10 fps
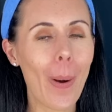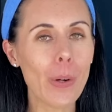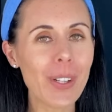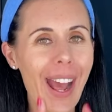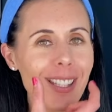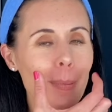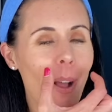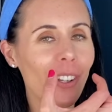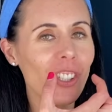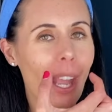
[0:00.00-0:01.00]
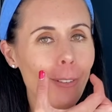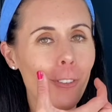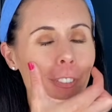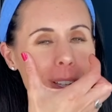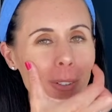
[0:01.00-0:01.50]
hold that smile shape,
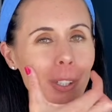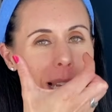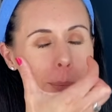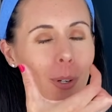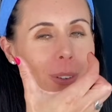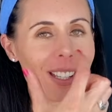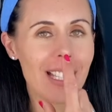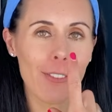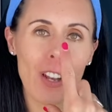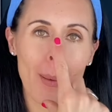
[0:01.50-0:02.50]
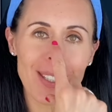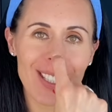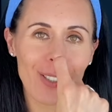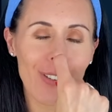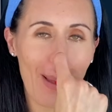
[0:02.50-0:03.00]
feel your lip corners lift up,
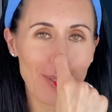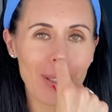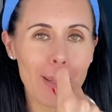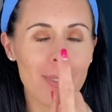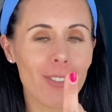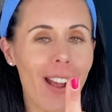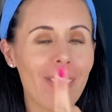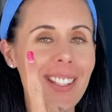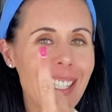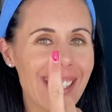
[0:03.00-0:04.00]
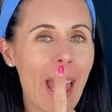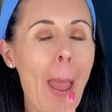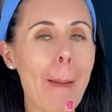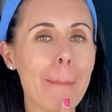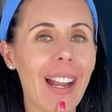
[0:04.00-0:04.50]
still wrap your lips around the teeth.
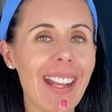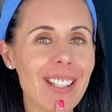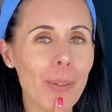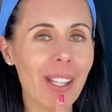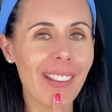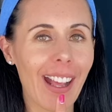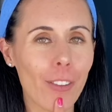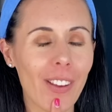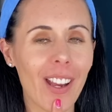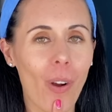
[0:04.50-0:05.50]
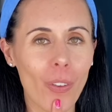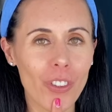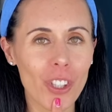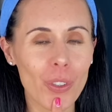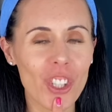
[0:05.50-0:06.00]
Place your index finger
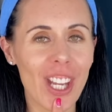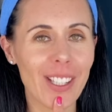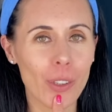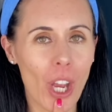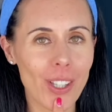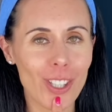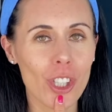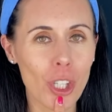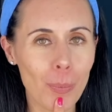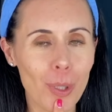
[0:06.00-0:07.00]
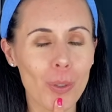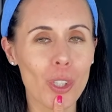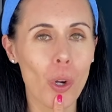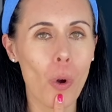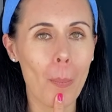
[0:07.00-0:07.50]
onto your chin. You're going to scoop your
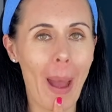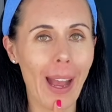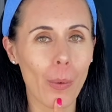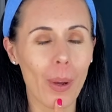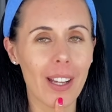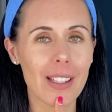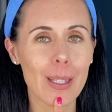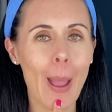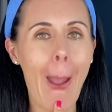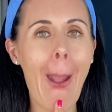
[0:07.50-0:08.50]
jaw backwards.